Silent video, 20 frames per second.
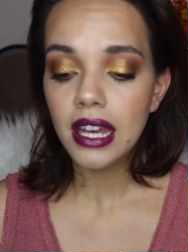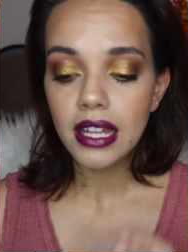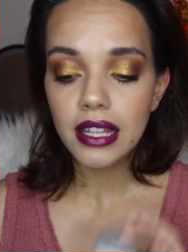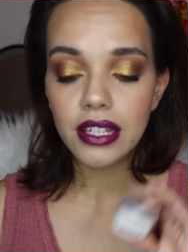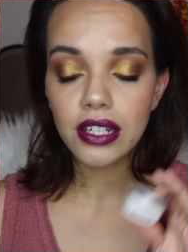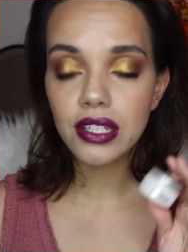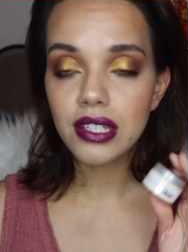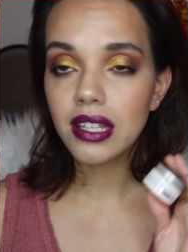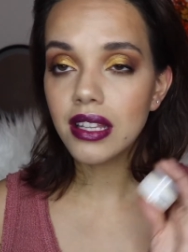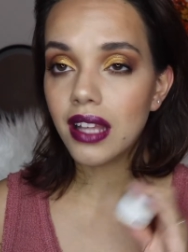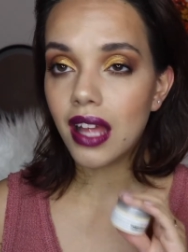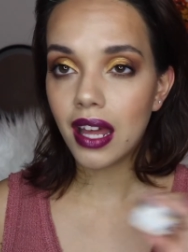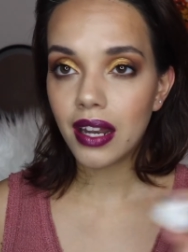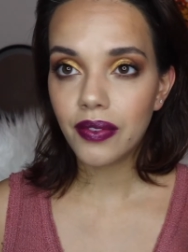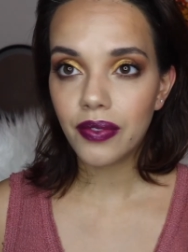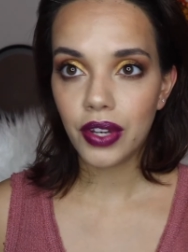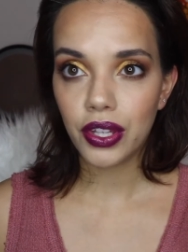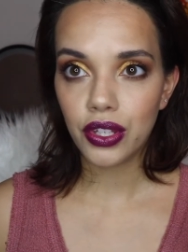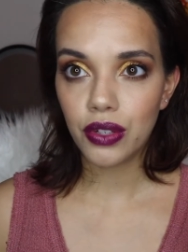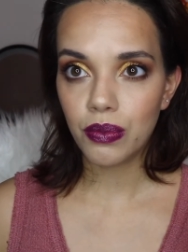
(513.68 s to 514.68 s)
There's a lot
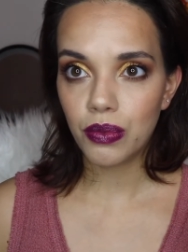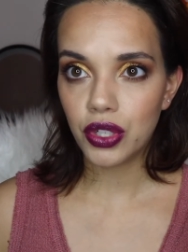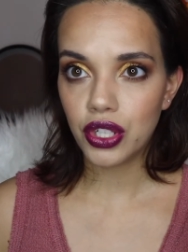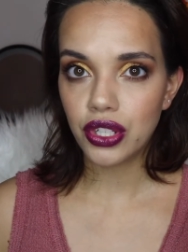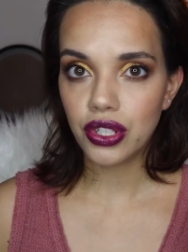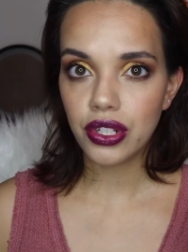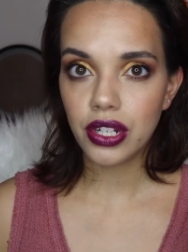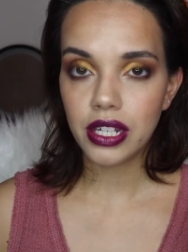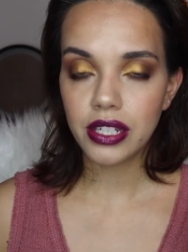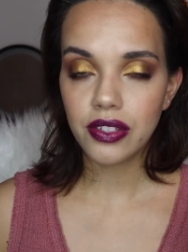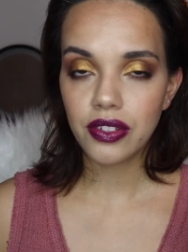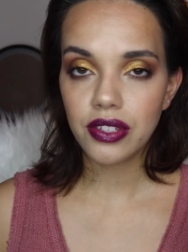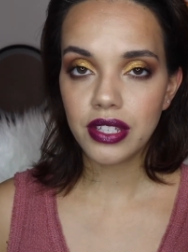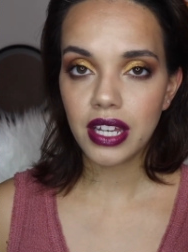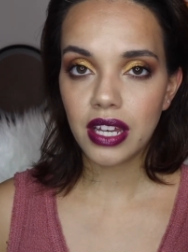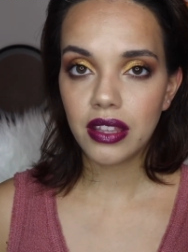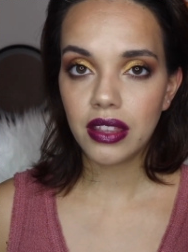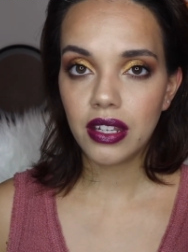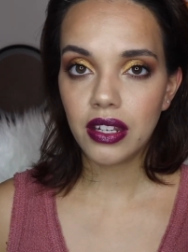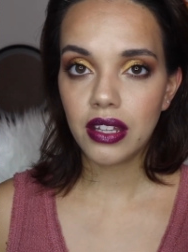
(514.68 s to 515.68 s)
of other moisturizers
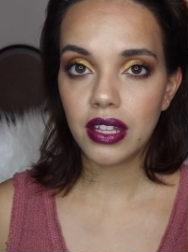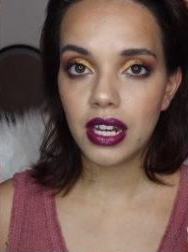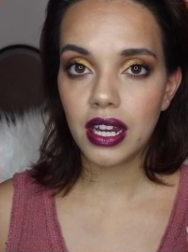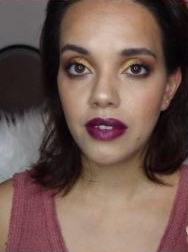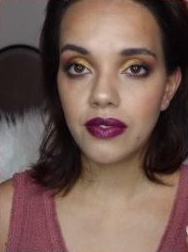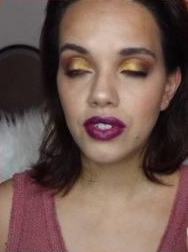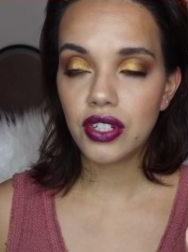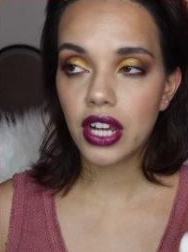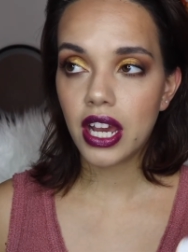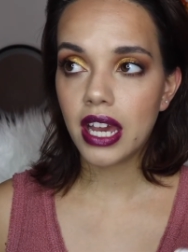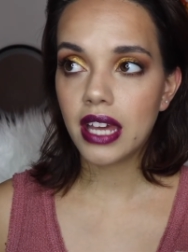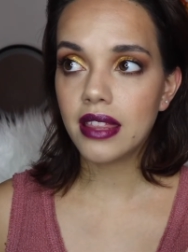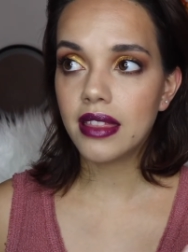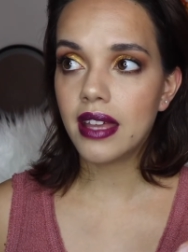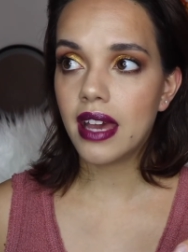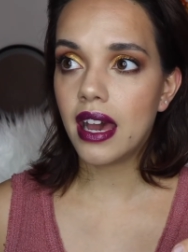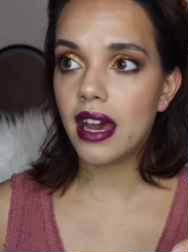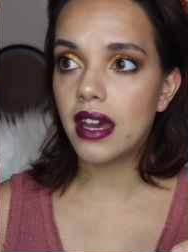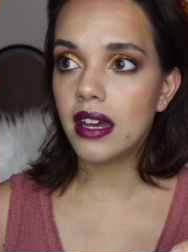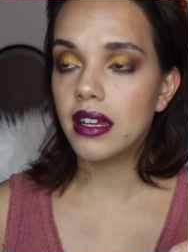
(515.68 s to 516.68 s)
out there that I've tried
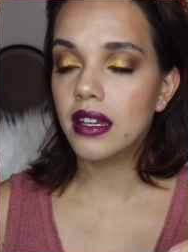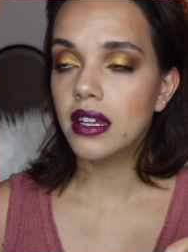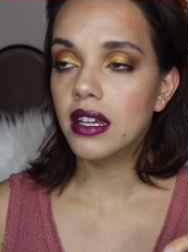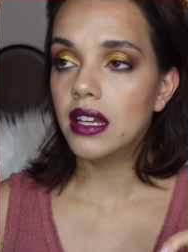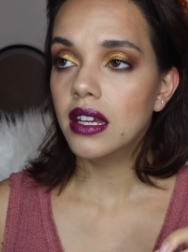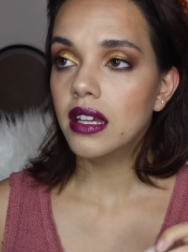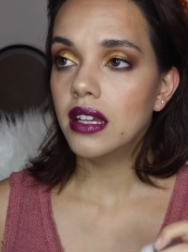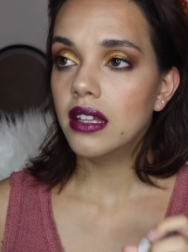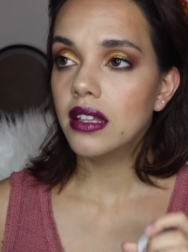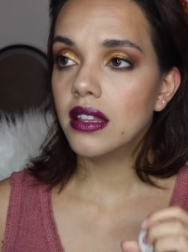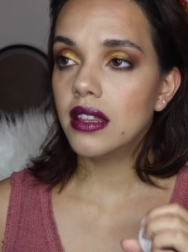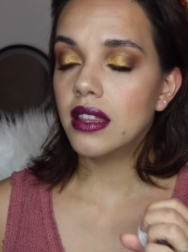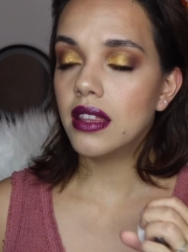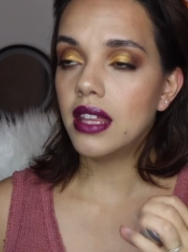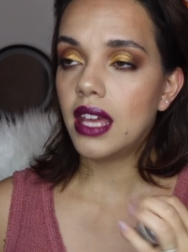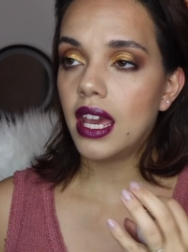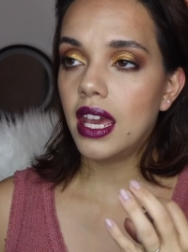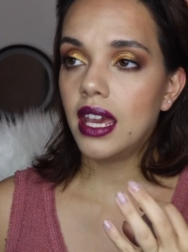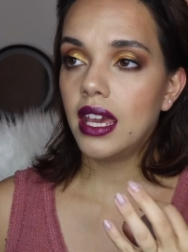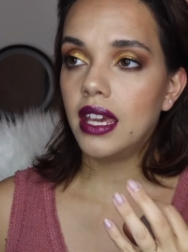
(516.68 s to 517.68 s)
that
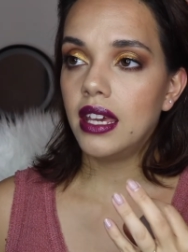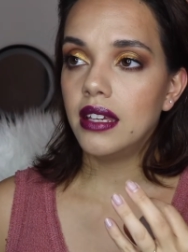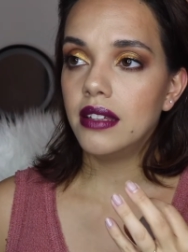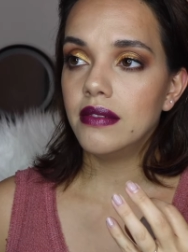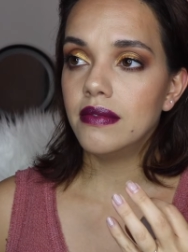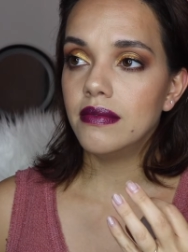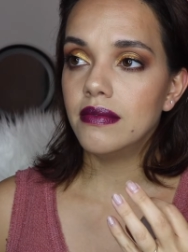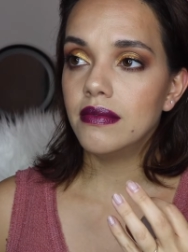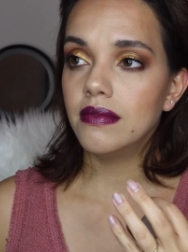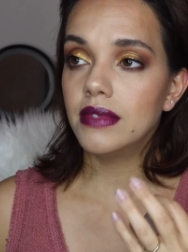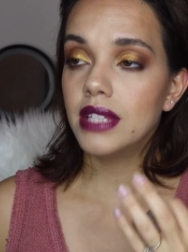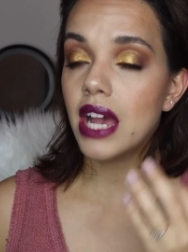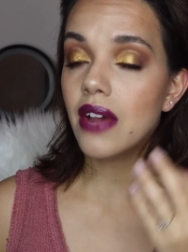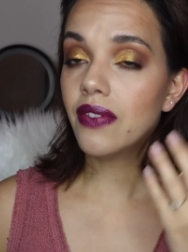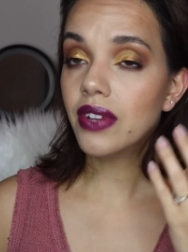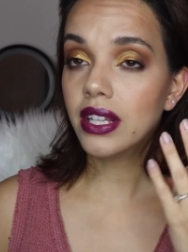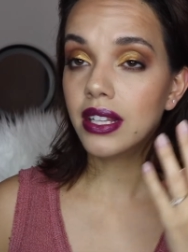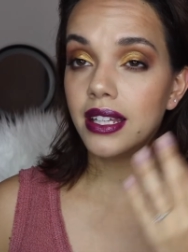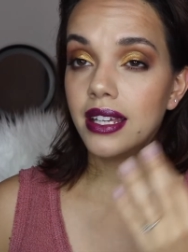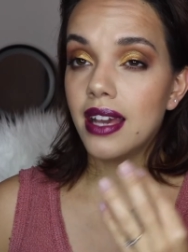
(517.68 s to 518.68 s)
they
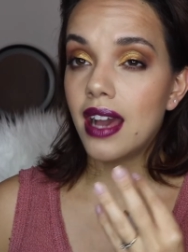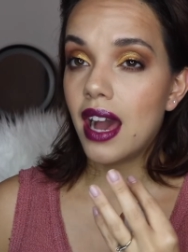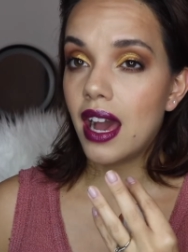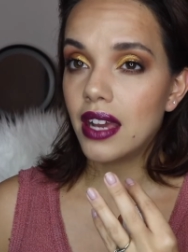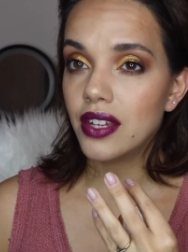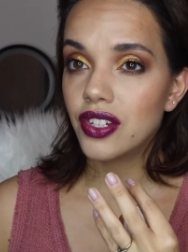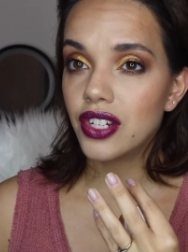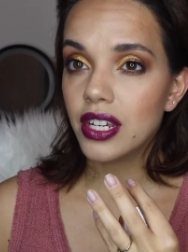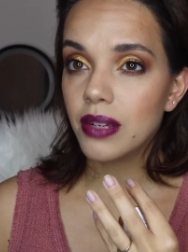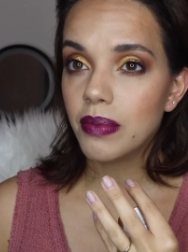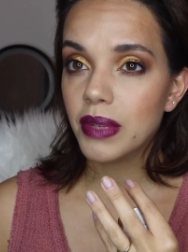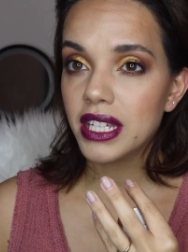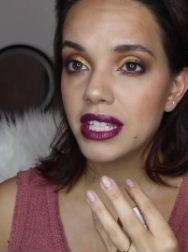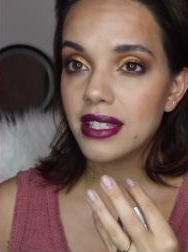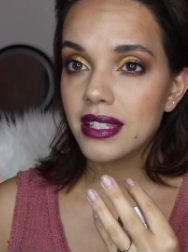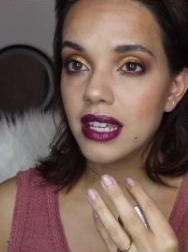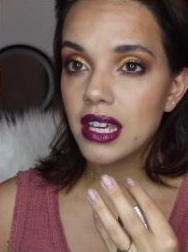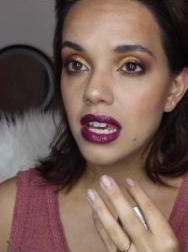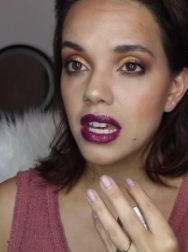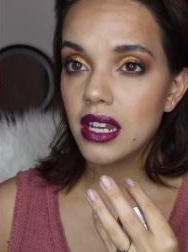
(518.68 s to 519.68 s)
definitely hydrate my
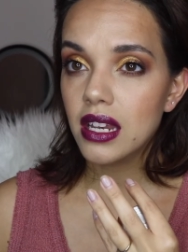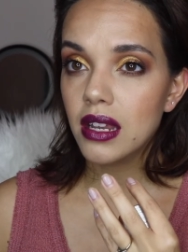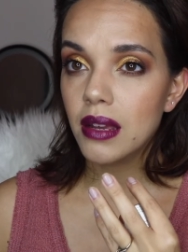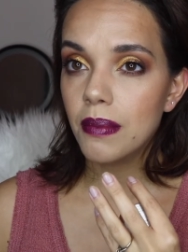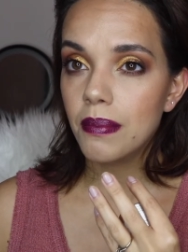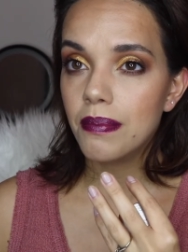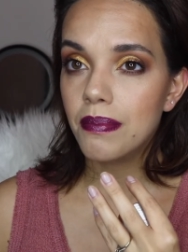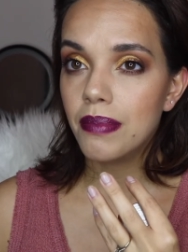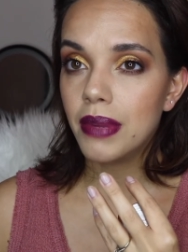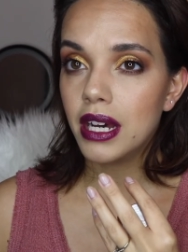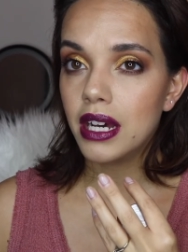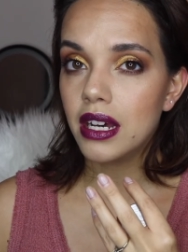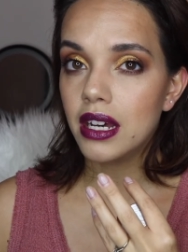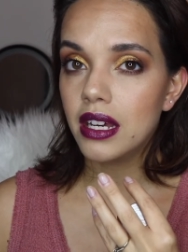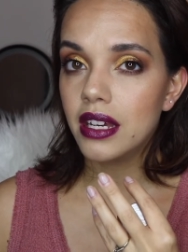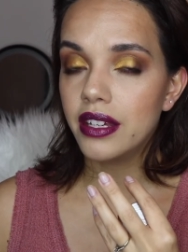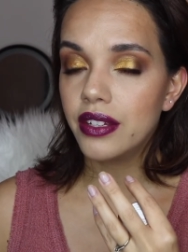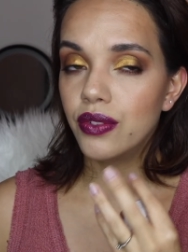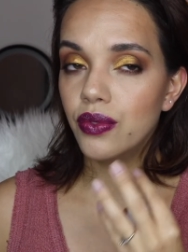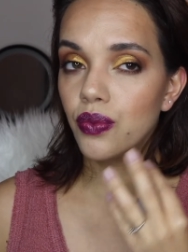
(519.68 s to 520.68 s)
skin,
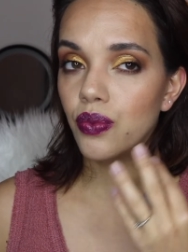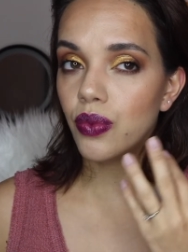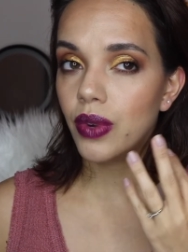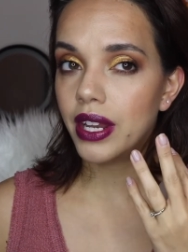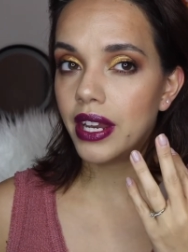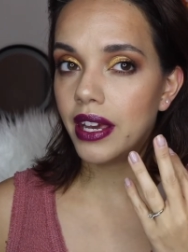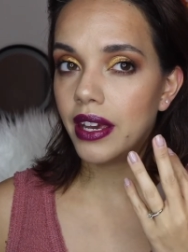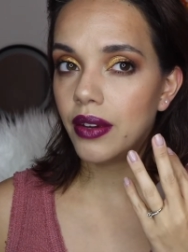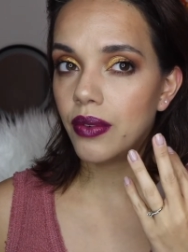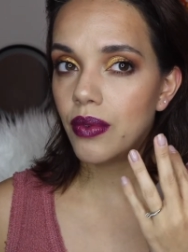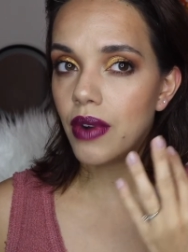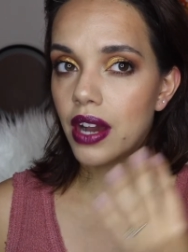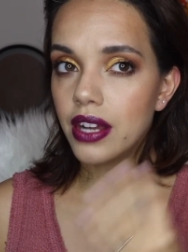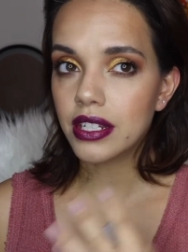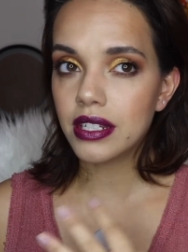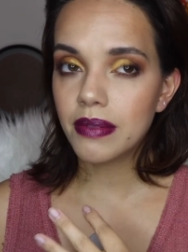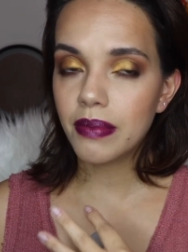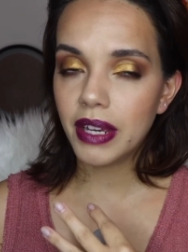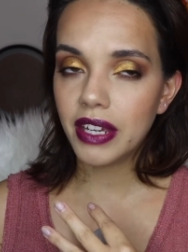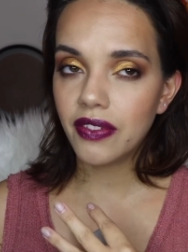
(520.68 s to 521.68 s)
but when I
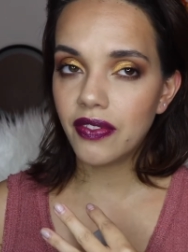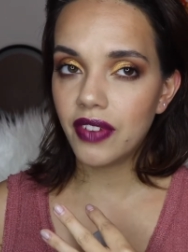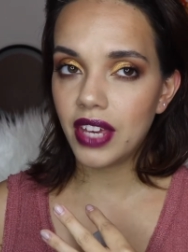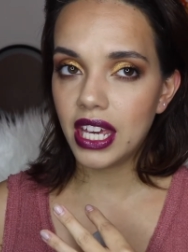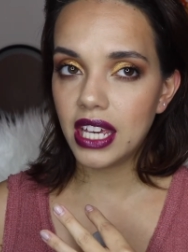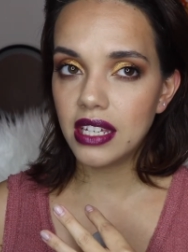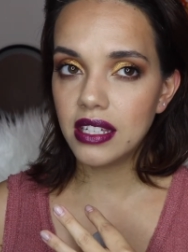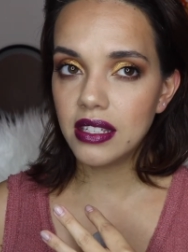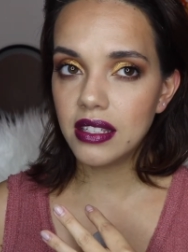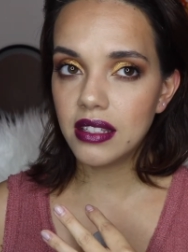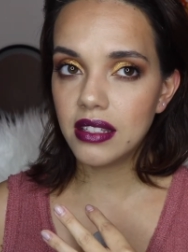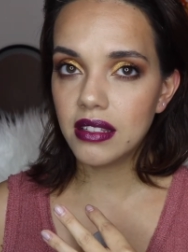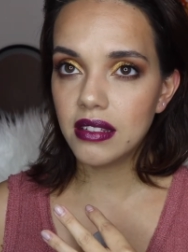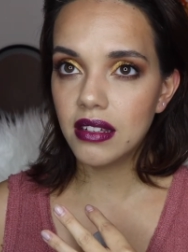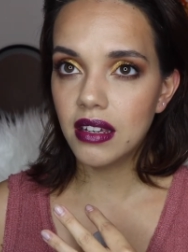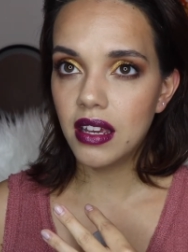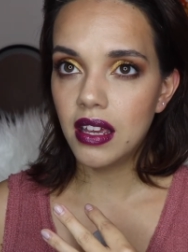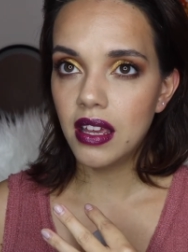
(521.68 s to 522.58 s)
wash my face